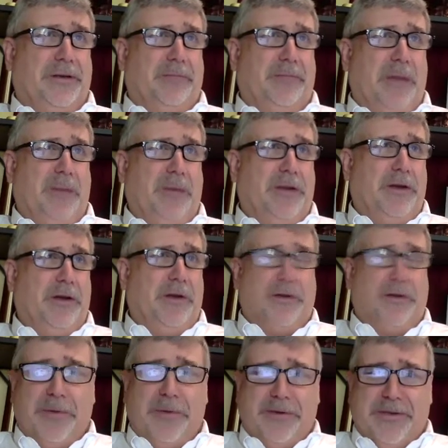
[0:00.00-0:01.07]
maybe in other
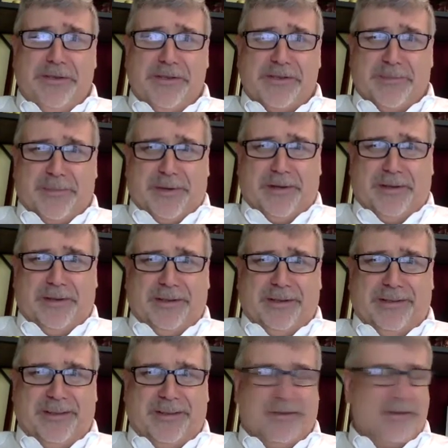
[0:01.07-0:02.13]
communities, but
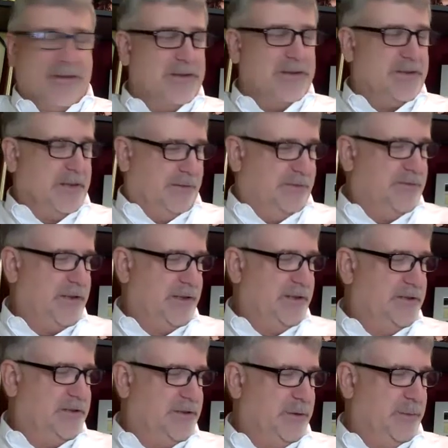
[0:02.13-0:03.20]
I've said
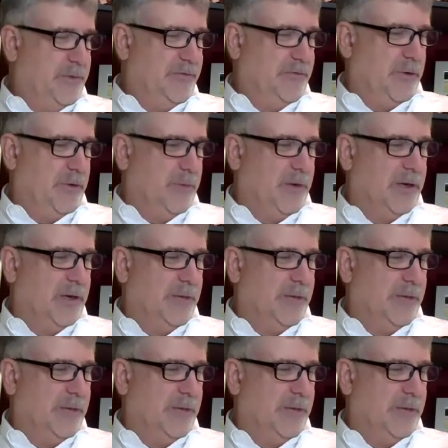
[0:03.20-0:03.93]
this to you before, Mark.